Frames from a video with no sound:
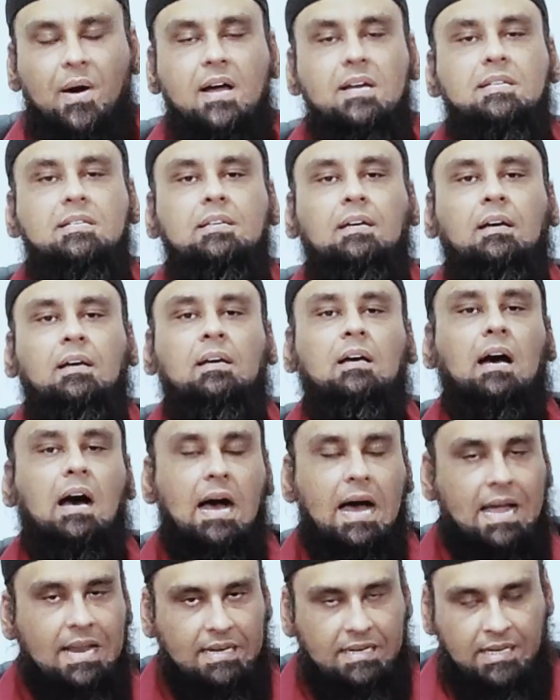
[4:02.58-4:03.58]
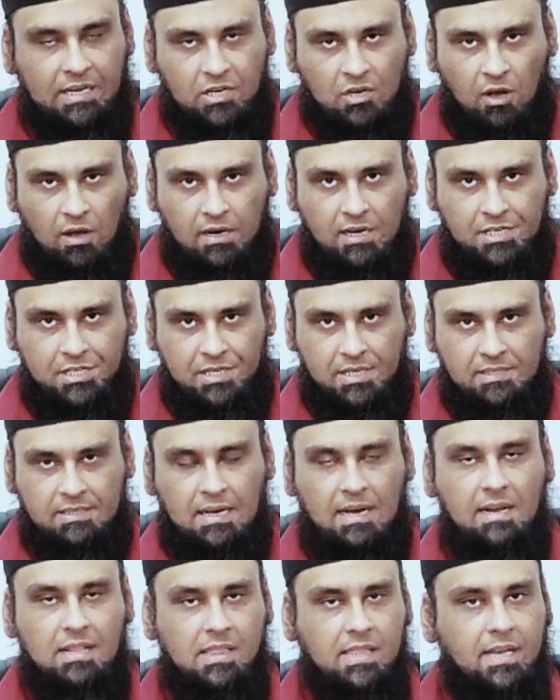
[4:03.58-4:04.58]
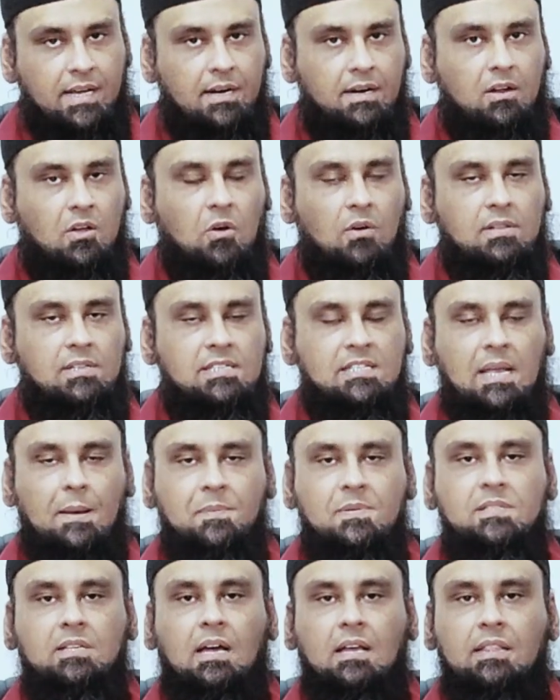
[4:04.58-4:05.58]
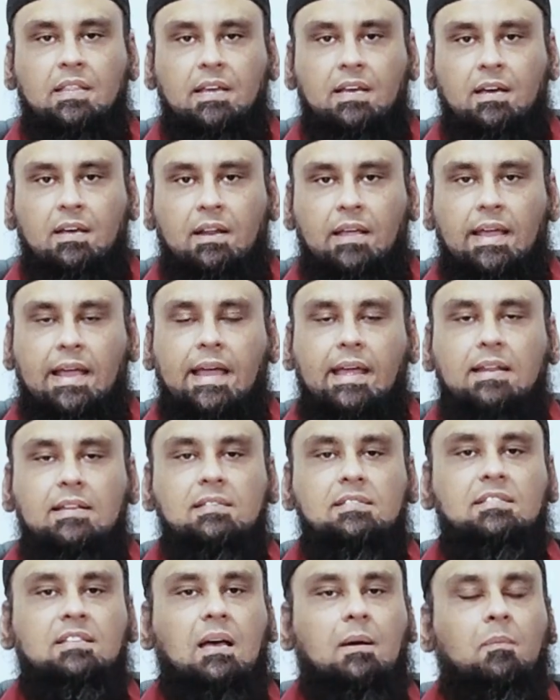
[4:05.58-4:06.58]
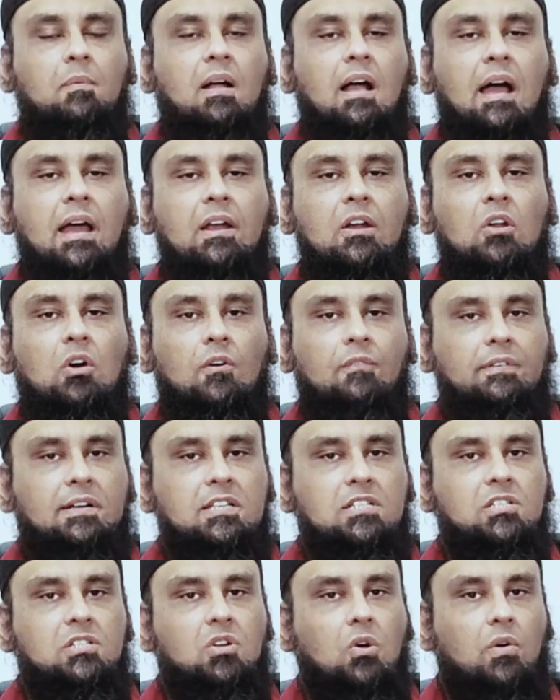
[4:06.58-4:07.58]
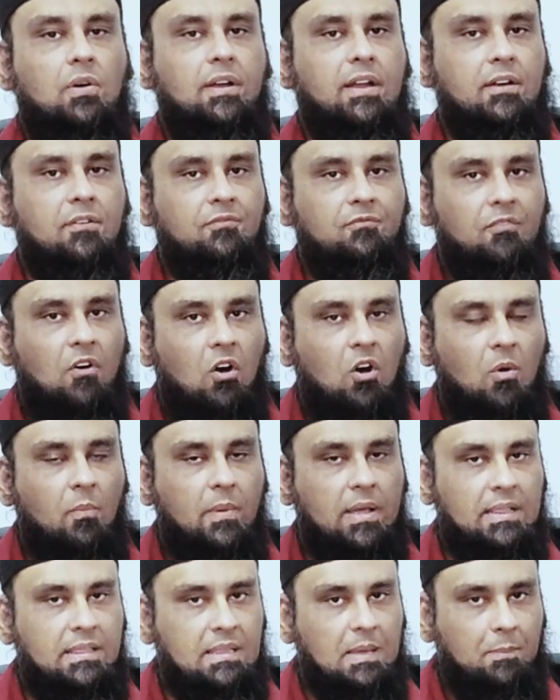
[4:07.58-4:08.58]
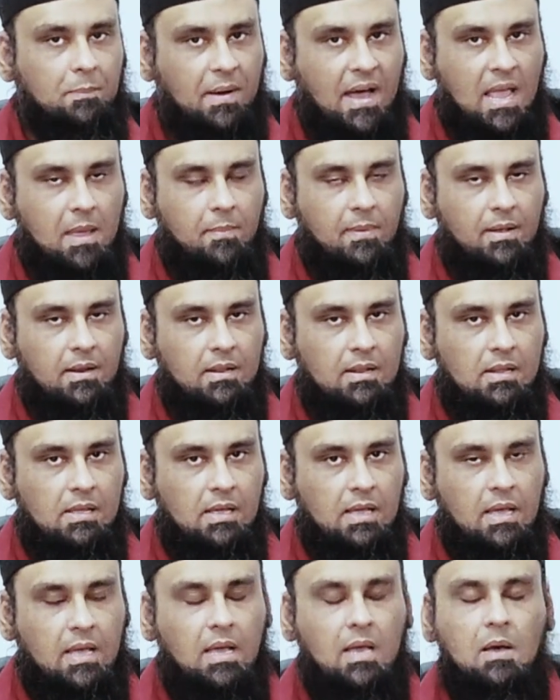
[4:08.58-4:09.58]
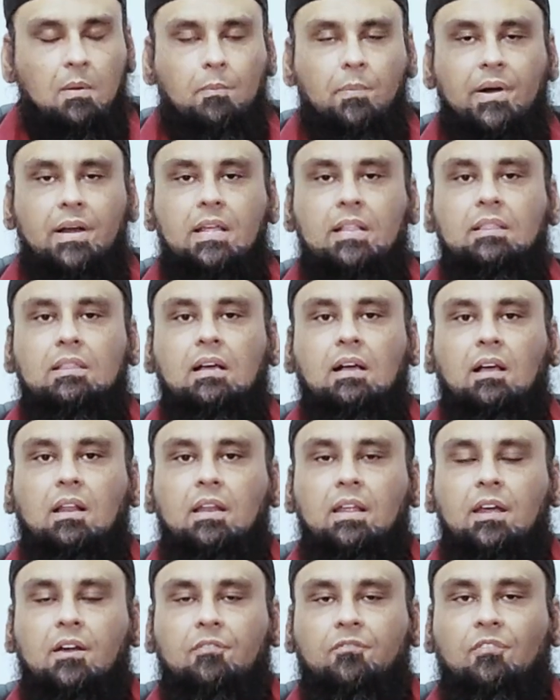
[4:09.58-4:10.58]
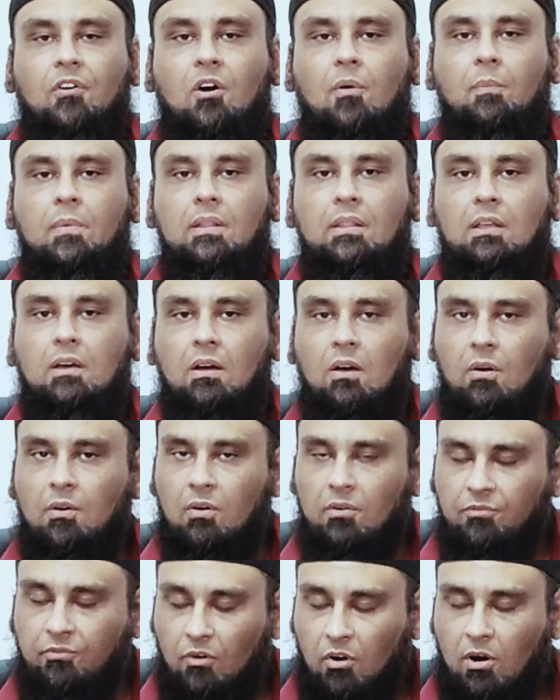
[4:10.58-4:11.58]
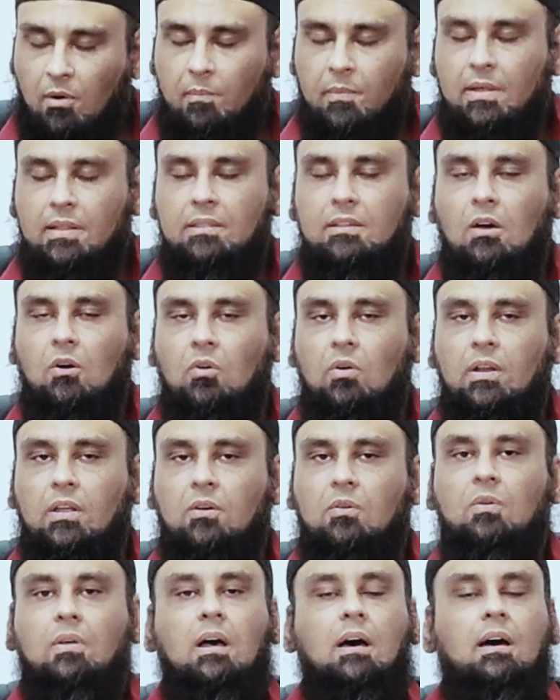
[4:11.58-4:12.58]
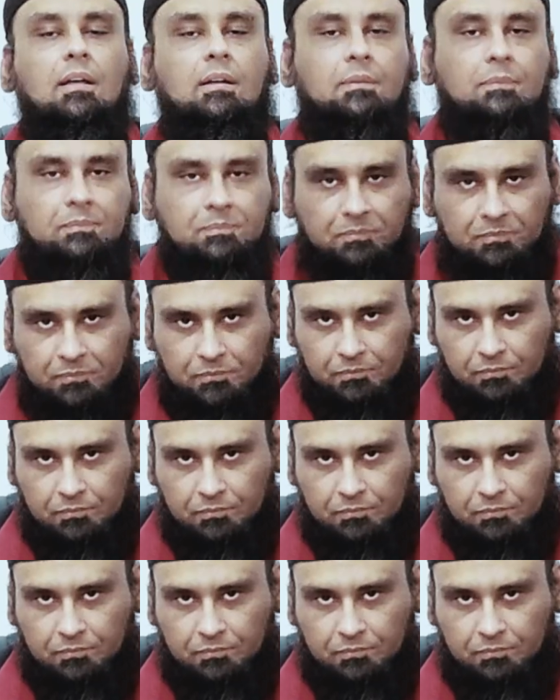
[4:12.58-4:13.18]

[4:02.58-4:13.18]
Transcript: But ideologies are there, concepts are there in some kind of distorted form in the Bible, but in the clear form, in the Holy Quran.